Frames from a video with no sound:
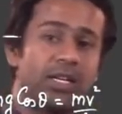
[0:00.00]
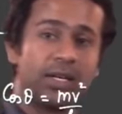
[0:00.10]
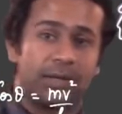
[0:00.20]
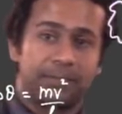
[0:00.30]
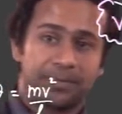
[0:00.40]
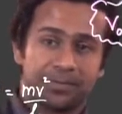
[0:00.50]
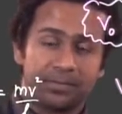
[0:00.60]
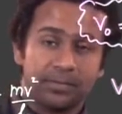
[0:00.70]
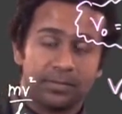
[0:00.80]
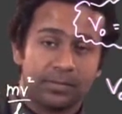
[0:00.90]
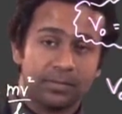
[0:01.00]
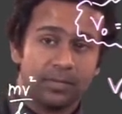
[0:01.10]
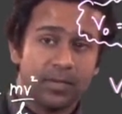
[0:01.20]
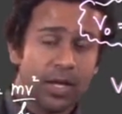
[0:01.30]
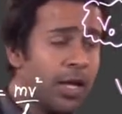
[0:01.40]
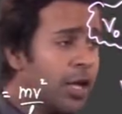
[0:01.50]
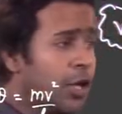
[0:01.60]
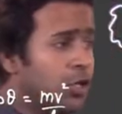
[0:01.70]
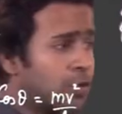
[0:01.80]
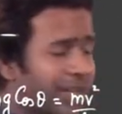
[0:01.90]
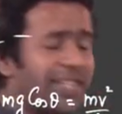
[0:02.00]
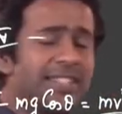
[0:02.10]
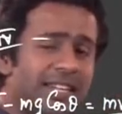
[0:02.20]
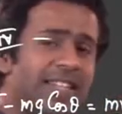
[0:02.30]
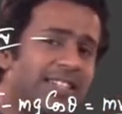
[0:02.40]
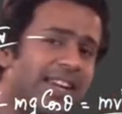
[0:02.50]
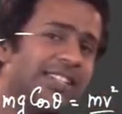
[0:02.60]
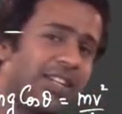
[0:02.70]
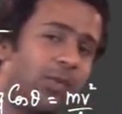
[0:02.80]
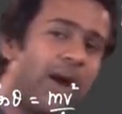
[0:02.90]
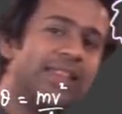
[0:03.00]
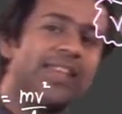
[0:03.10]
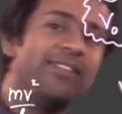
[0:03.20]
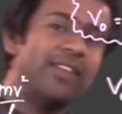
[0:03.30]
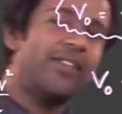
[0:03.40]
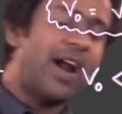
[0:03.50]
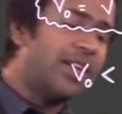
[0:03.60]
circle. So with this illustration, one thing we've